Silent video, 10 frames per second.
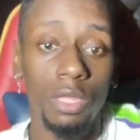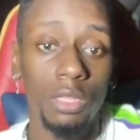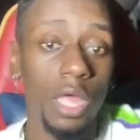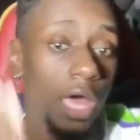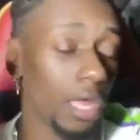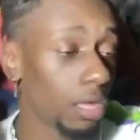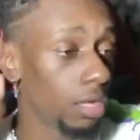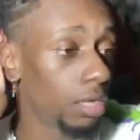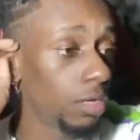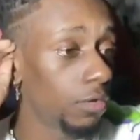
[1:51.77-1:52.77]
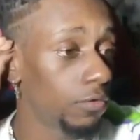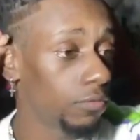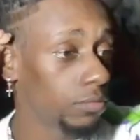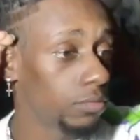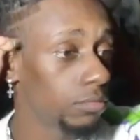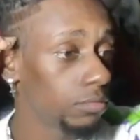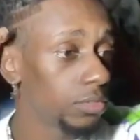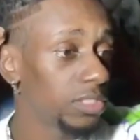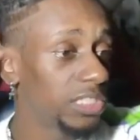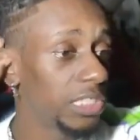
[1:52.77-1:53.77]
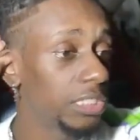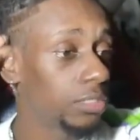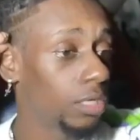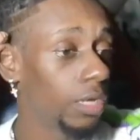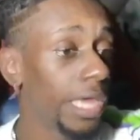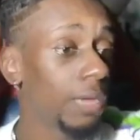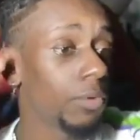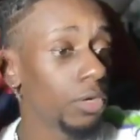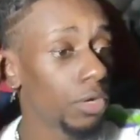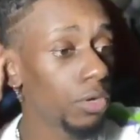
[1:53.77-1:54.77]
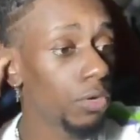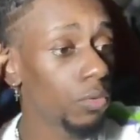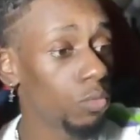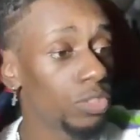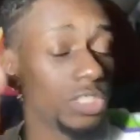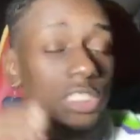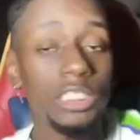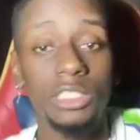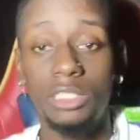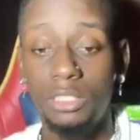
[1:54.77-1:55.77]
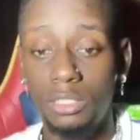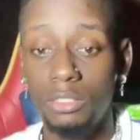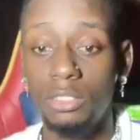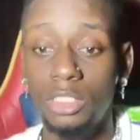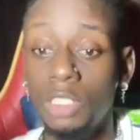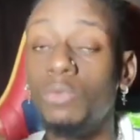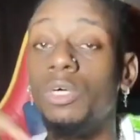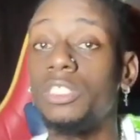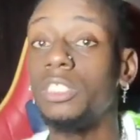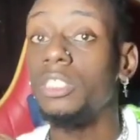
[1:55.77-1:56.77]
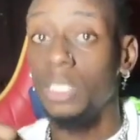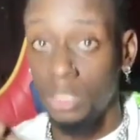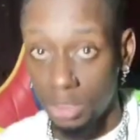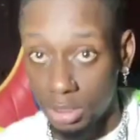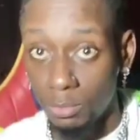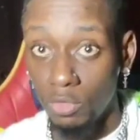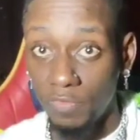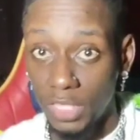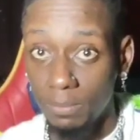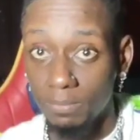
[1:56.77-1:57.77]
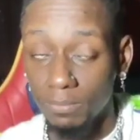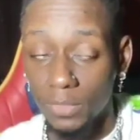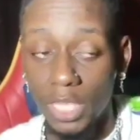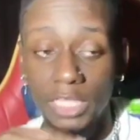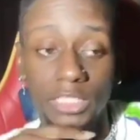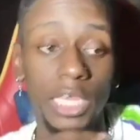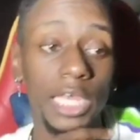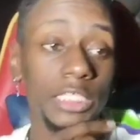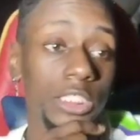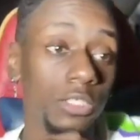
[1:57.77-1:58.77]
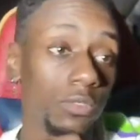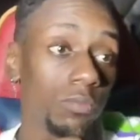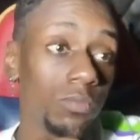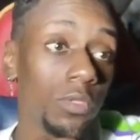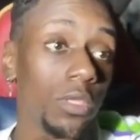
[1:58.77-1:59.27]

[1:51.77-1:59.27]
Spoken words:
a lot of scenes of Amber Heard, which she was in this movie, as you guys know.